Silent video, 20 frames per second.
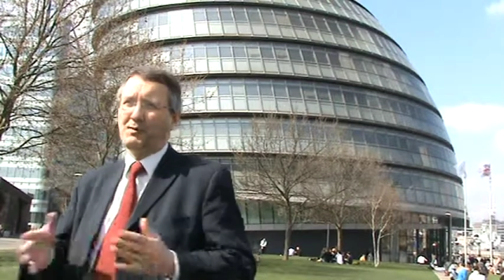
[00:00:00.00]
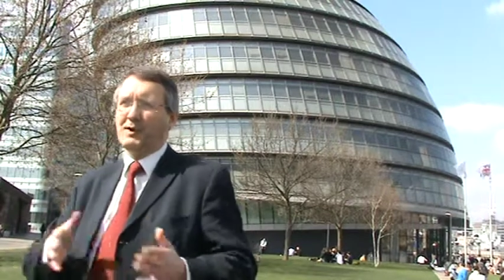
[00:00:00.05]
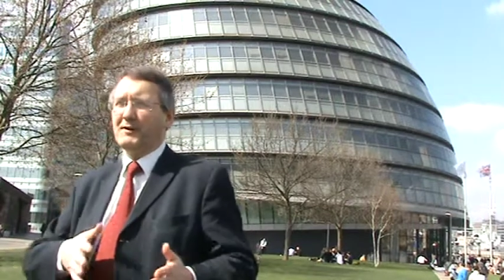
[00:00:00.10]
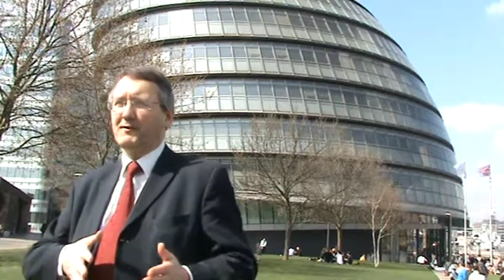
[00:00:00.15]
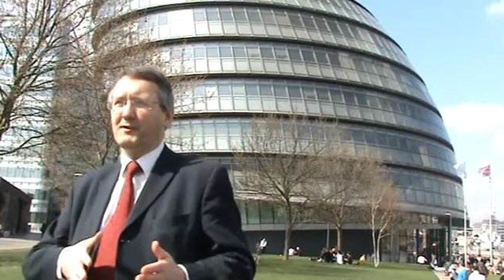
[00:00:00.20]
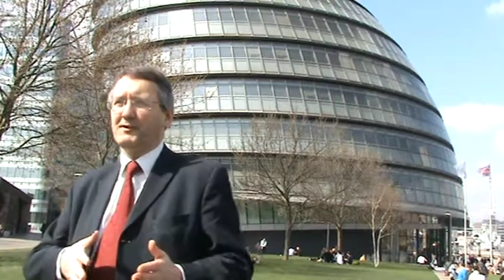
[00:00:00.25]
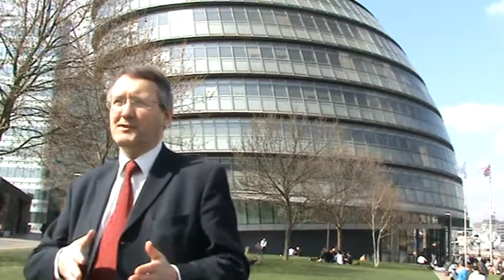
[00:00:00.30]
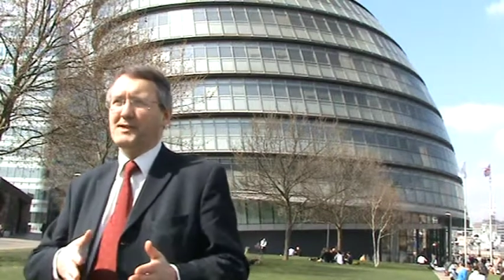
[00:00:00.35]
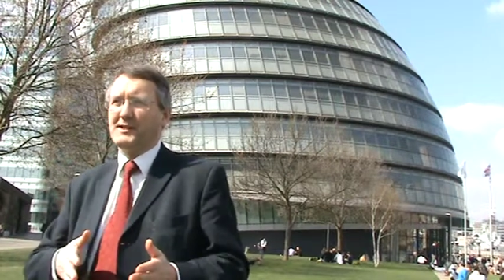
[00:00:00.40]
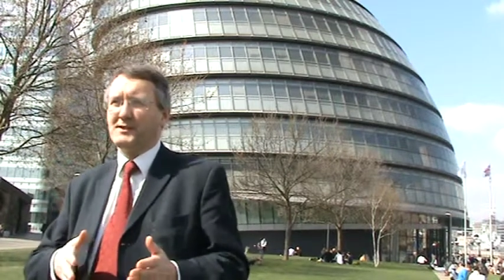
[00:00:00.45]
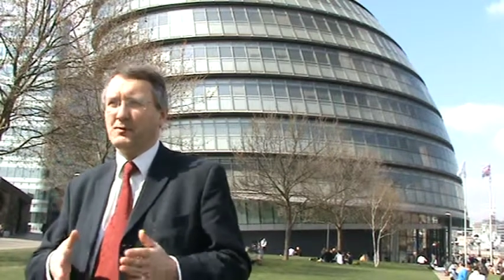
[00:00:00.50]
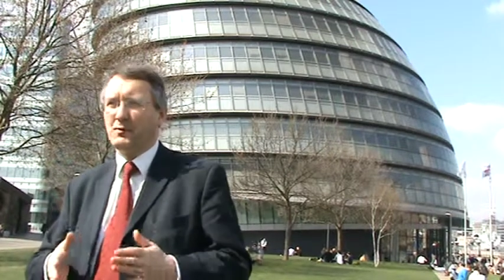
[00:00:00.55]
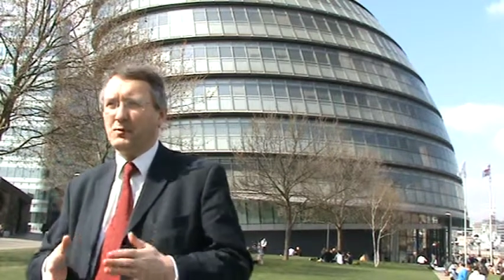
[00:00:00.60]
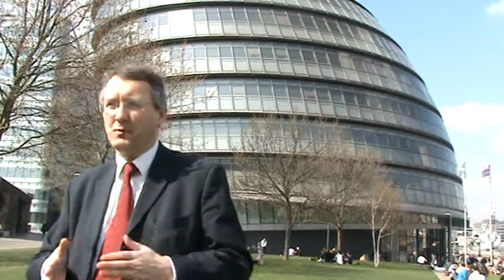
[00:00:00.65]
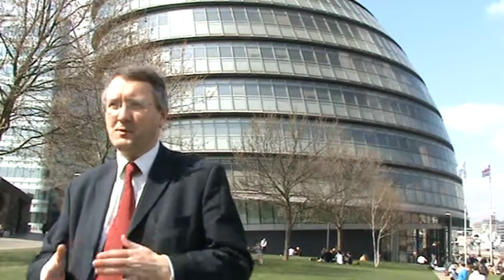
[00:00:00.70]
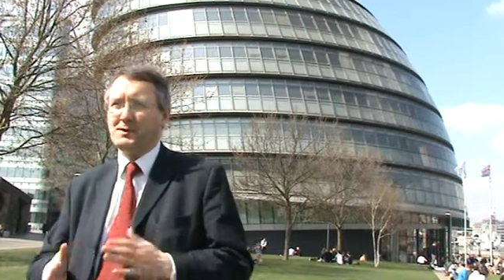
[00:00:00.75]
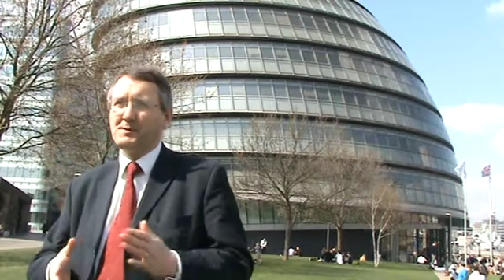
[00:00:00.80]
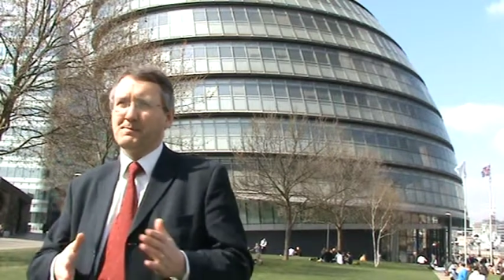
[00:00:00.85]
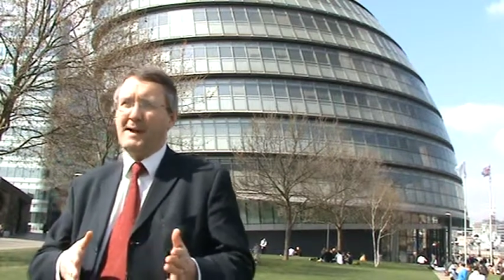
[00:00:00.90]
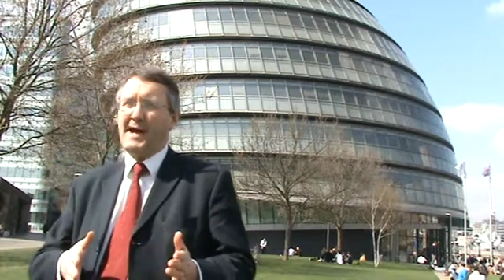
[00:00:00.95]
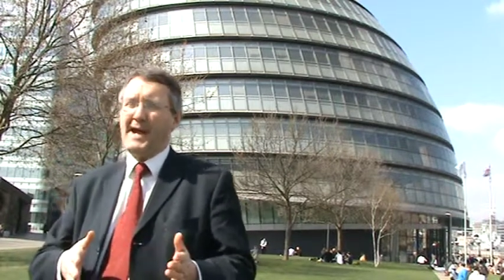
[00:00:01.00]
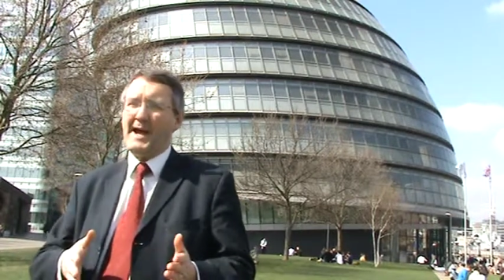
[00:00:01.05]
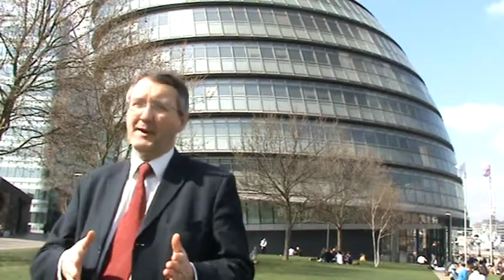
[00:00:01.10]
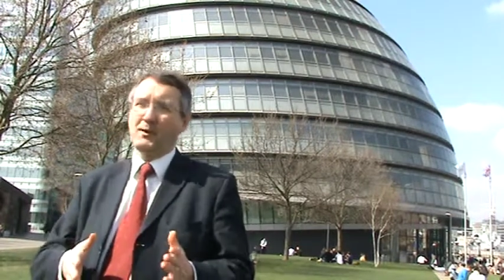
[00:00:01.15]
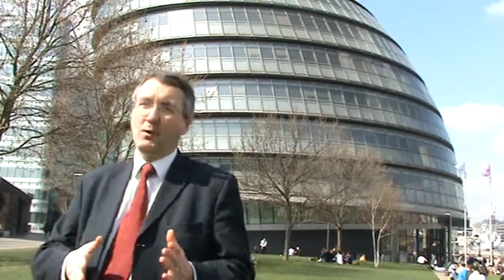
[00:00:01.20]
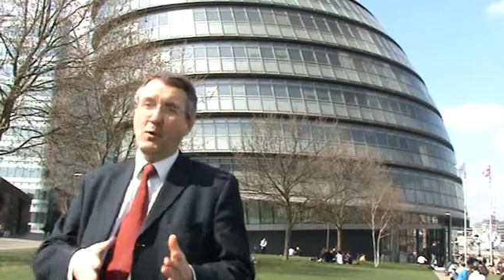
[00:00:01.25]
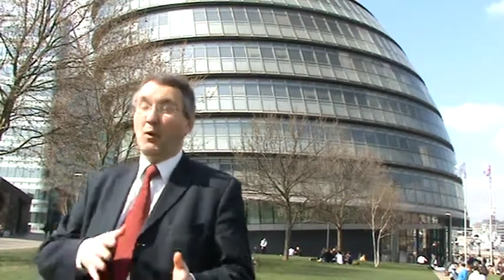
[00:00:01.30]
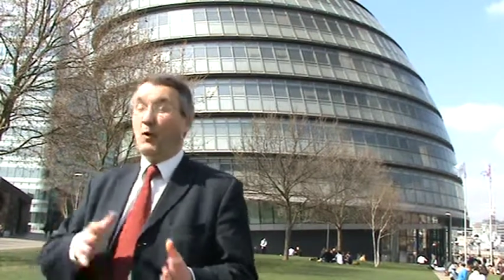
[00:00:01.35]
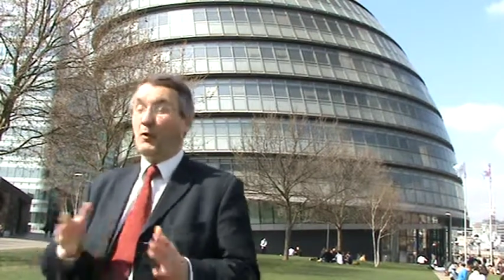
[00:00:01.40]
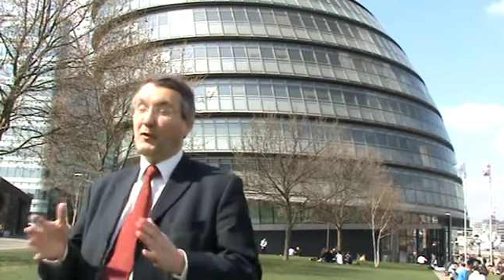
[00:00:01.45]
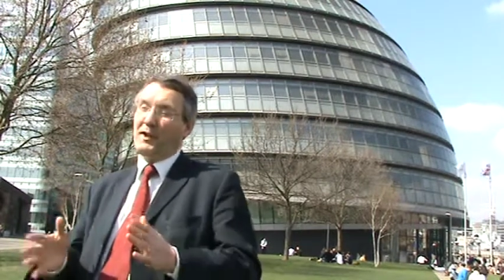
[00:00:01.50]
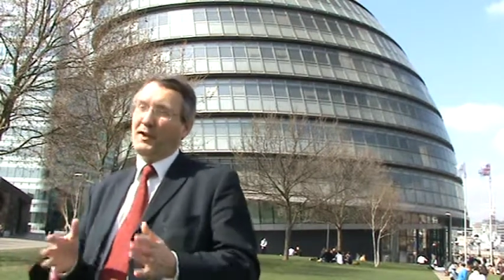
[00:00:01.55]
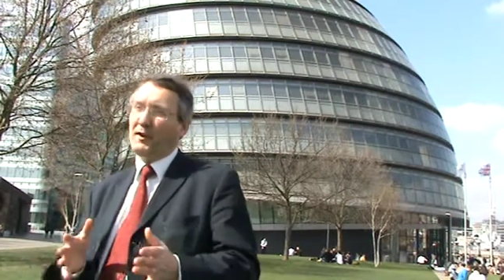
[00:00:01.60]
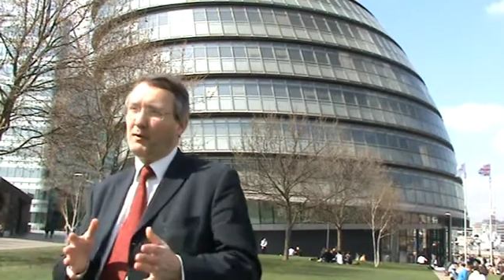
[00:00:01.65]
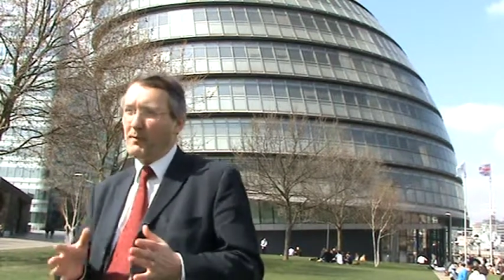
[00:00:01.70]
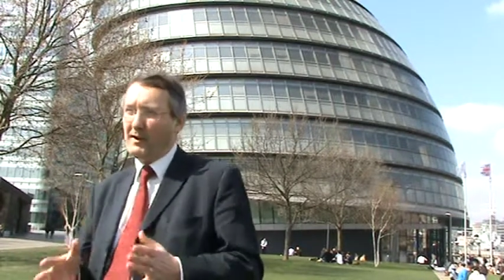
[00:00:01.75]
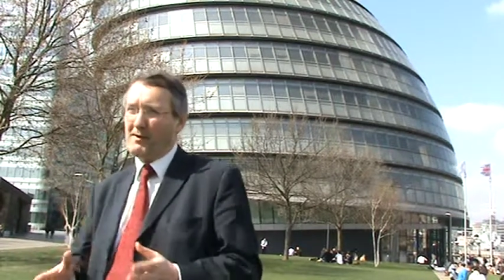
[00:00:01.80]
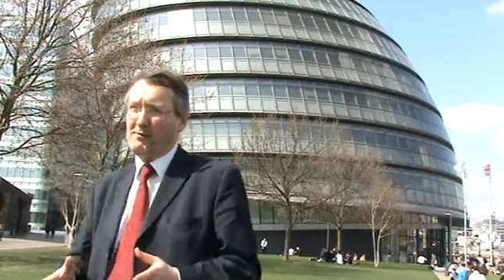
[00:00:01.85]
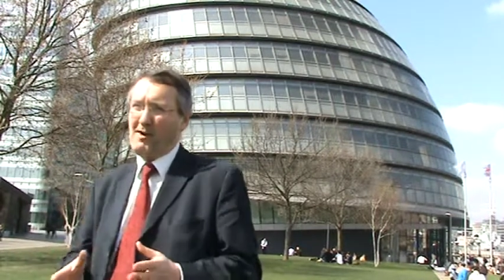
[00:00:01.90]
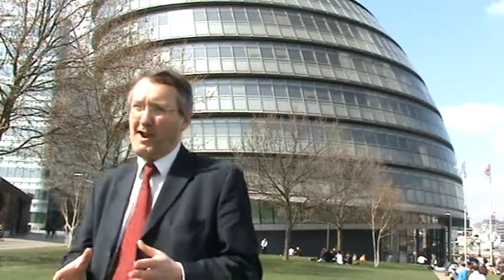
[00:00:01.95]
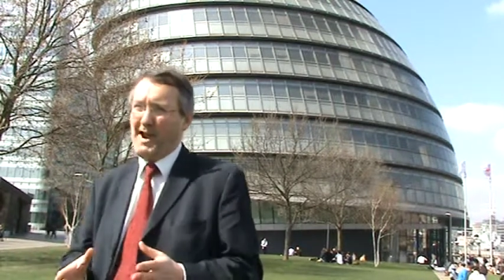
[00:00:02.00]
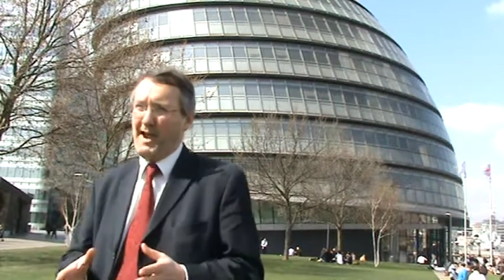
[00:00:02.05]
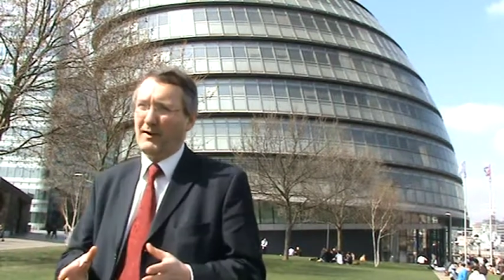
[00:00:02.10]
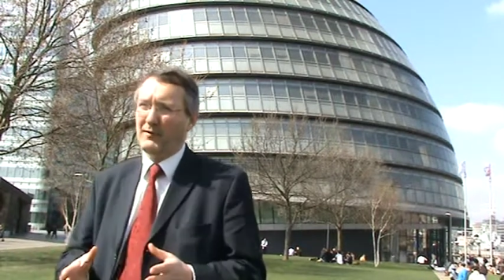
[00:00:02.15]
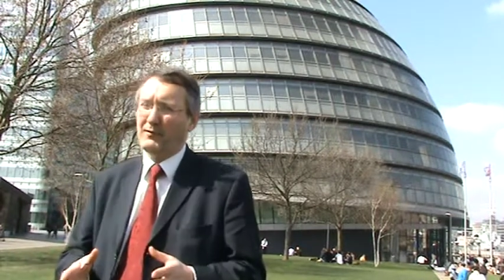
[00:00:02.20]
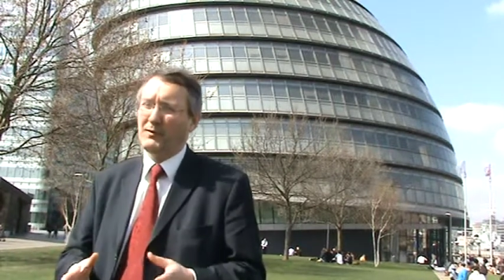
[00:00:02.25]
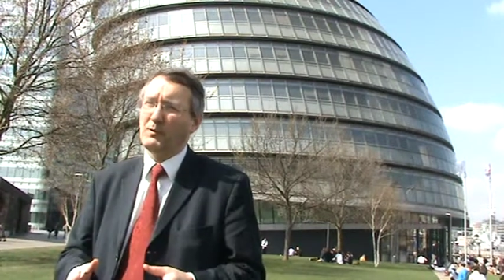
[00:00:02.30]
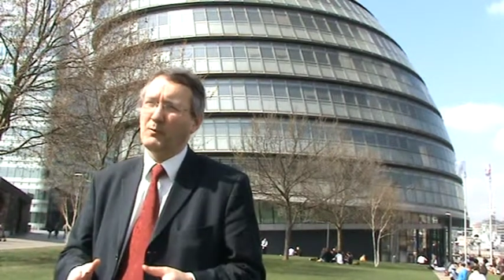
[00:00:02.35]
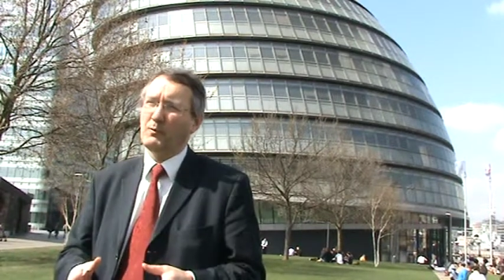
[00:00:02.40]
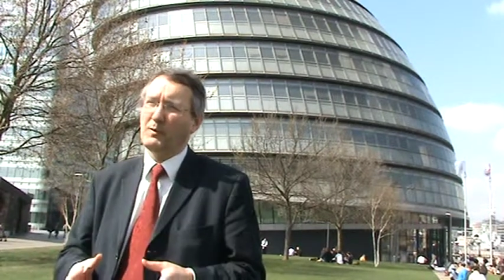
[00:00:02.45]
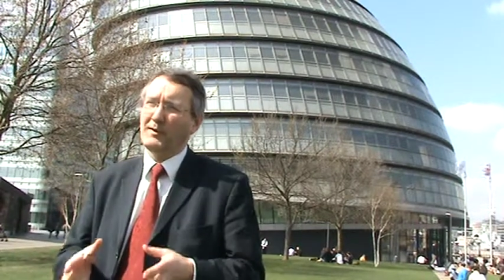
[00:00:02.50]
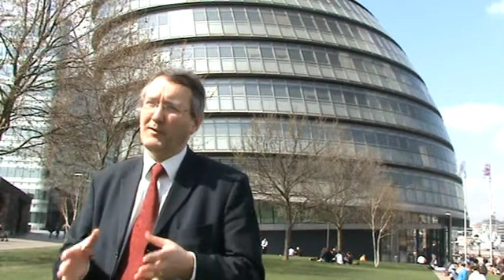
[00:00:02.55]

private sector always bad, or the other way around.